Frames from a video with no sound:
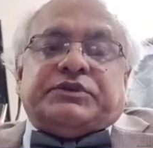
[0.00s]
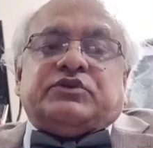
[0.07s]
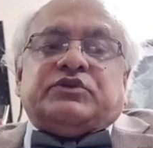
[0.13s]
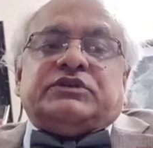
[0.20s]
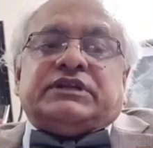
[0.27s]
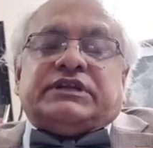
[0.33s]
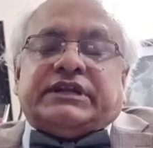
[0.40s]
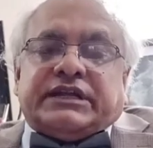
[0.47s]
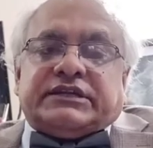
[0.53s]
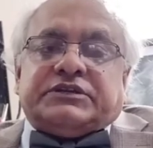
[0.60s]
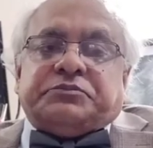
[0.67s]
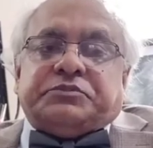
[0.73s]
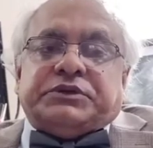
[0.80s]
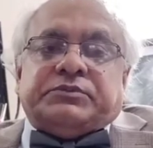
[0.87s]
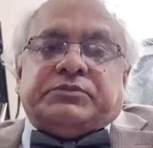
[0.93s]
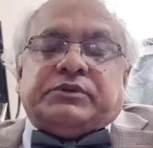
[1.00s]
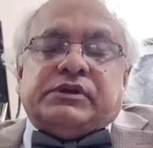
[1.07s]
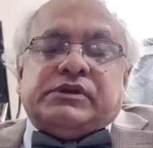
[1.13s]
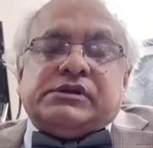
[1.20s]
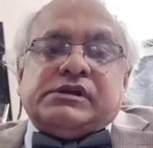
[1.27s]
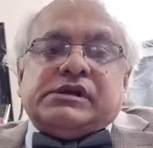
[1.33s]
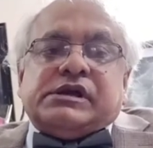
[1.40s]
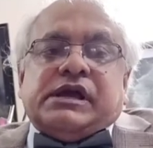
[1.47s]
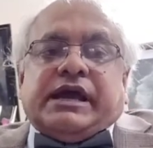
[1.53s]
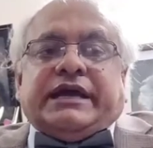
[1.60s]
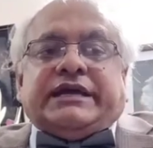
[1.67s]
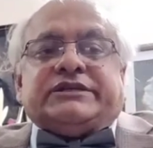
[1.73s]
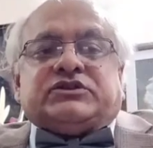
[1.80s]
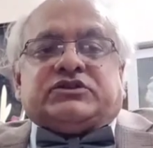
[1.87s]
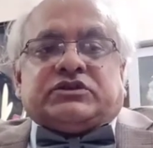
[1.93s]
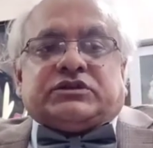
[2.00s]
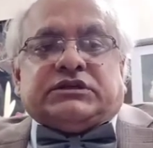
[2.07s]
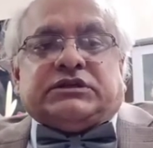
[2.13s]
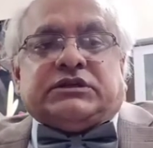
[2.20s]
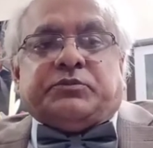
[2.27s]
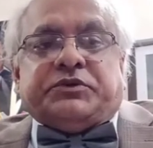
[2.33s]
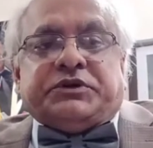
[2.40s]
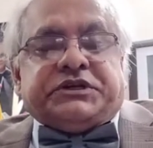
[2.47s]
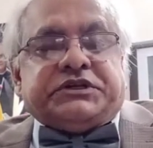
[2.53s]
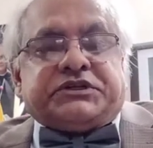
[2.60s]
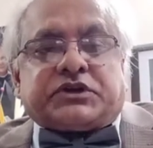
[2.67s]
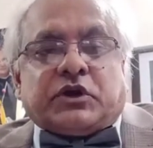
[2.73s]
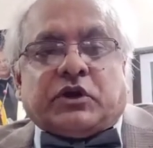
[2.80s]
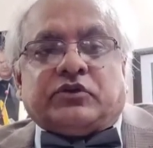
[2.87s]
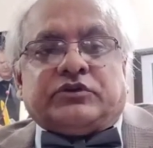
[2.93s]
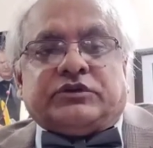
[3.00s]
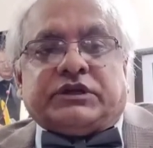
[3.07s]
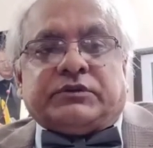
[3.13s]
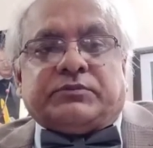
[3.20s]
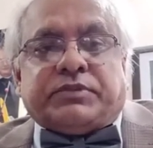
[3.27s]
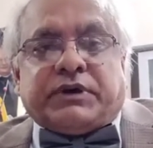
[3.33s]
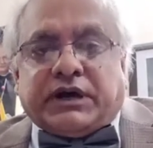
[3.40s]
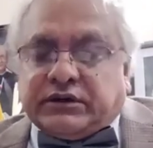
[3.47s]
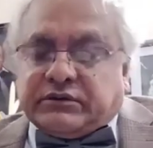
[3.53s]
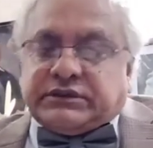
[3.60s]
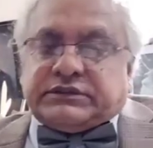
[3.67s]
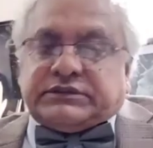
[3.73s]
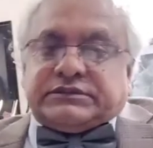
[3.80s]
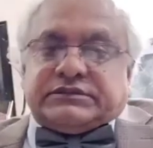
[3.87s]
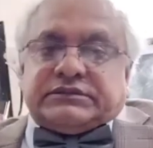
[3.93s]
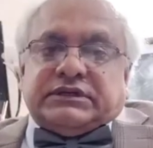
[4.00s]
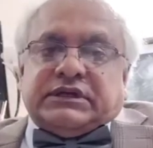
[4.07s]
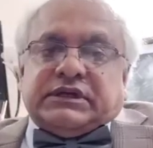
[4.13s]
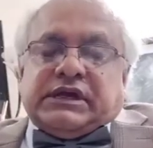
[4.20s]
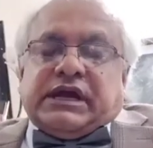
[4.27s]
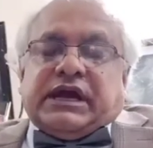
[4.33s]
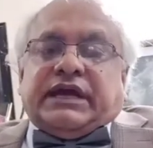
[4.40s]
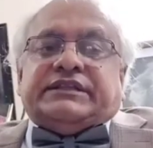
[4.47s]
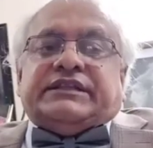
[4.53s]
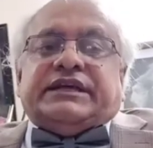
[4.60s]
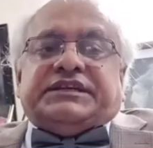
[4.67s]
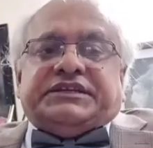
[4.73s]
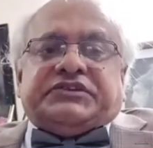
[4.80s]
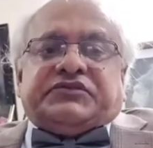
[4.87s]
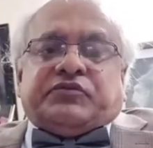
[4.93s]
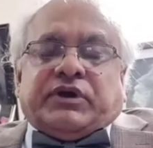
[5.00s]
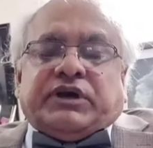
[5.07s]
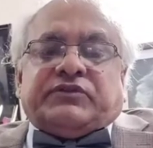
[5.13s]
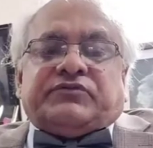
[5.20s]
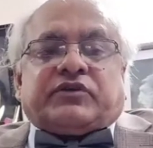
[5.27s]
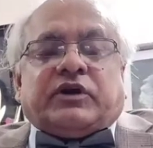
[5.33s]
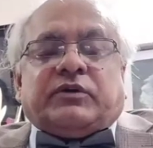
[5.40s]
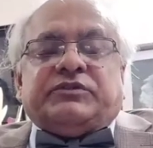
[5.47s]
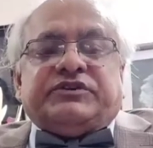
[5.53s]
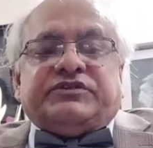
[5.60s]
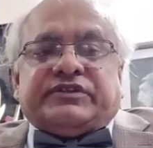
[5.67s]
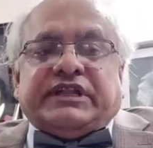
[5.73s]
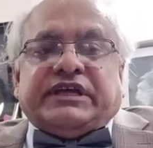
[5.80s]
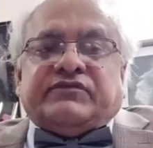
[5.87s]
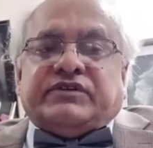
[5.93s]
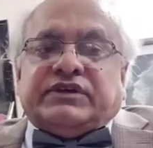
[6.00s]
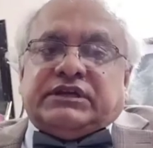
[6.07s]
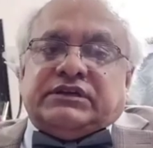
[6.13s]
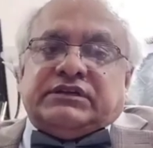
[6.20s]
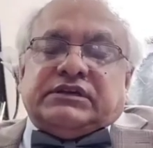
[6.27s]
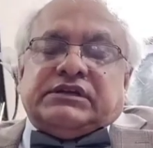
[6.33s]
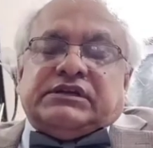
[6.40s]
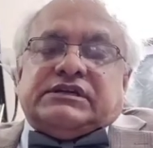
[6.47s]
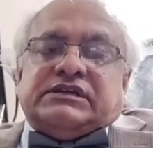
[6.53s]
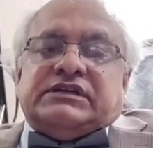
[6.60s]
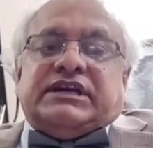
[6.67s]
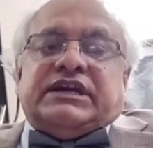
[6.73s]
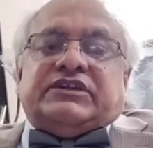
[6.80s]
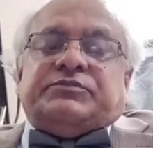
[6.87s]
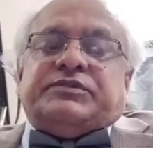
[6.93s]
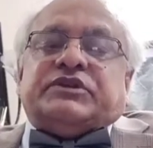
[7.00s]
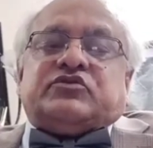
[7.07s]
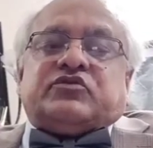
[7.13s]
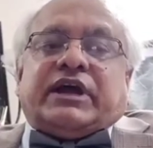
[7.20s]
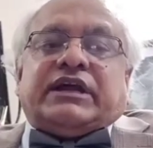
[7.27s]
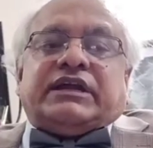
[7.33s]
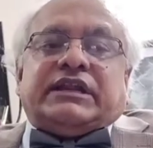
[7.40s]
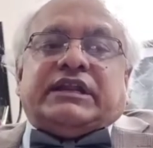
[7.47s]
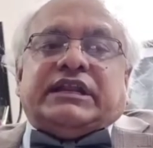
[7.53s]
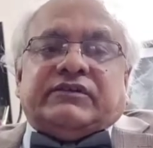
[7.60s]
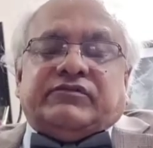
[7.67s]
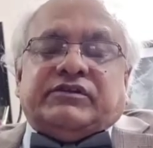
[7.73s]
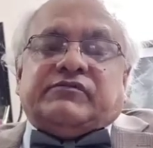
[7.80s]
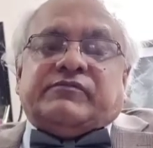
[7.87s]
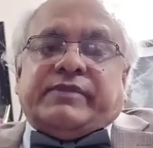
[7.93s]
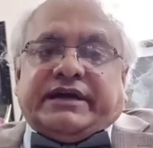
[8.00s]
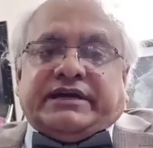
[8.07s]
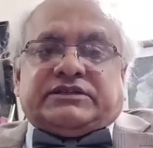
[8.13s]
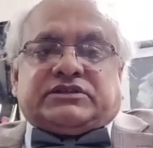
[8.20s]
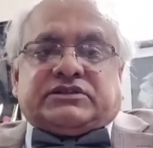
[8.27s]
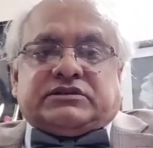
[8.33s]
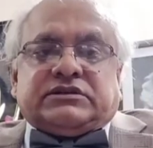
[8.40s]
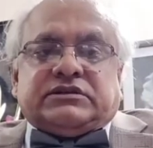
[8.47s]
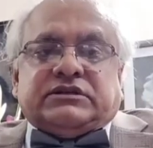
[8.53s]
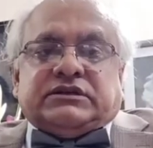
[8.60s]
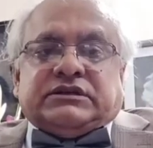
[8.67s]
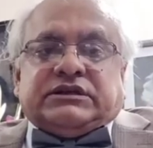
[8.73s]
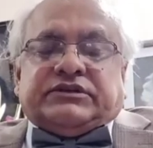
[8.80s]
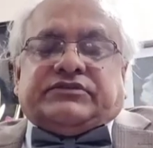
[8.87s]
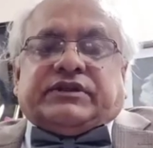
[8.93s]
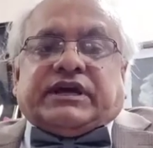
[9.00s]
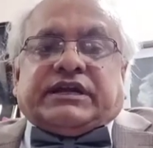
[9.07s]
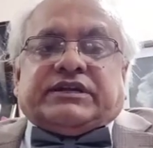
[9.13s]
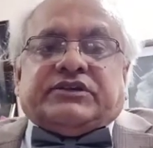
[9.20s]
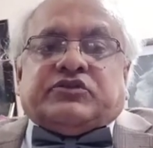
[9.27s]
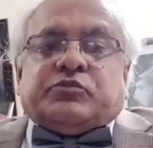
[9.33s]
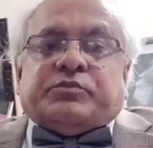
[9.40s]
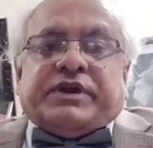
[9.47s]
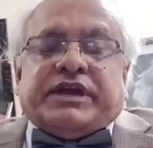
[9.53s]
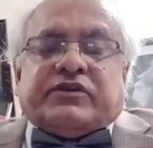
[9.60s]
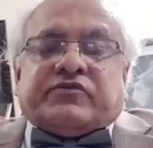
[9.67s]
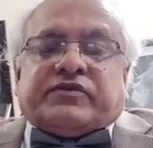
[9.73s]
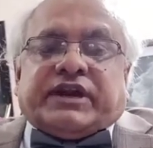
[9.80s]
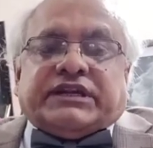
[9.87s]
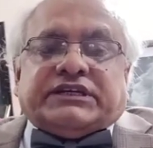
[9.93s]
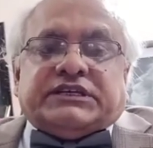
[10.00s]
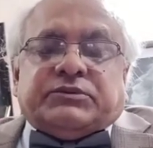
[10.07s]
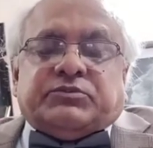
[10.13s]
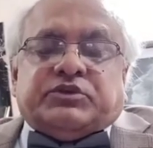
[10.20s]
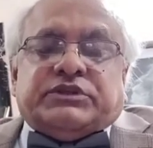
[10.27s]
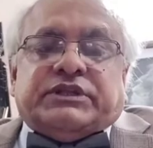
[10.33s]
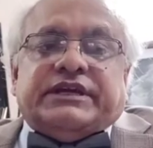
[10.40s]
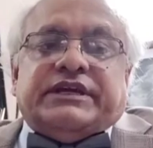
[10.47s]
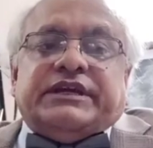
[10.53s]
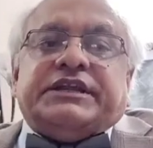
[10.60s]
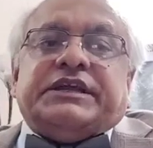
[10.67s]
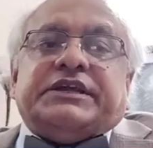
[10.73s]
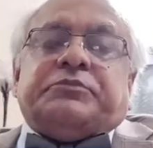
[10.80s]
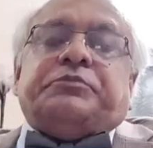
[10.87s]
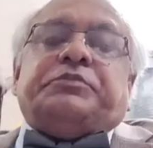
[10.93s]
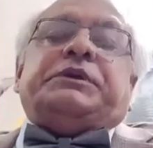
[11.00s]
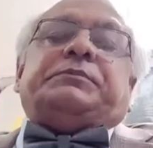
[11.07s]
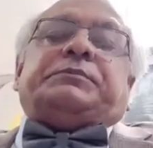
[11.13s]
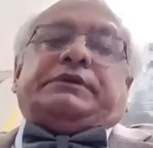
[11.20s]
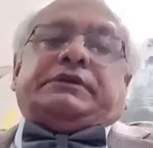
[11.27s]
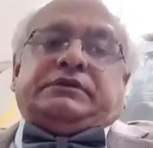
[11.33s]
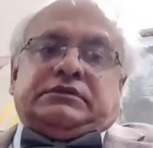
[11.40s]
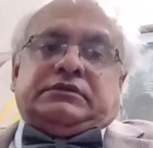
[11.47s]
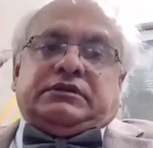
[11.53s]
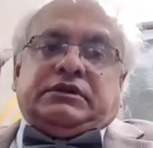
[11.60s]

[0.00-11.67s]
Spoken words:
between the native people and the British colonial power. And that is why from his level, he has been trying a level best exactly to make friendship with the Indian people.